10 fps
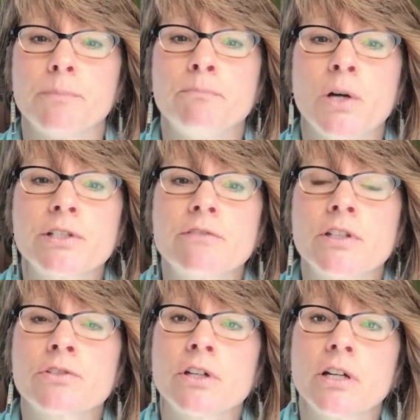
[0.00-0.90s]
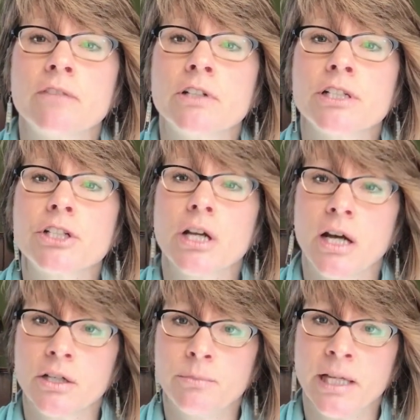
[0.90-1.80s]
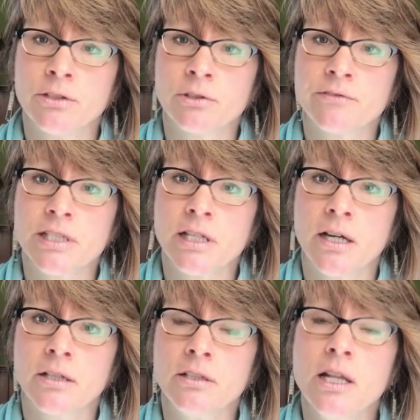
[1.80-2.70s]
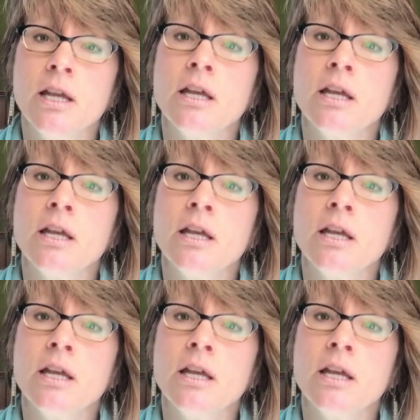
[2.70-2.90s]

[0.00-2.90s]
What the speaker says: Most of those are covered in Chicago Manual of Style.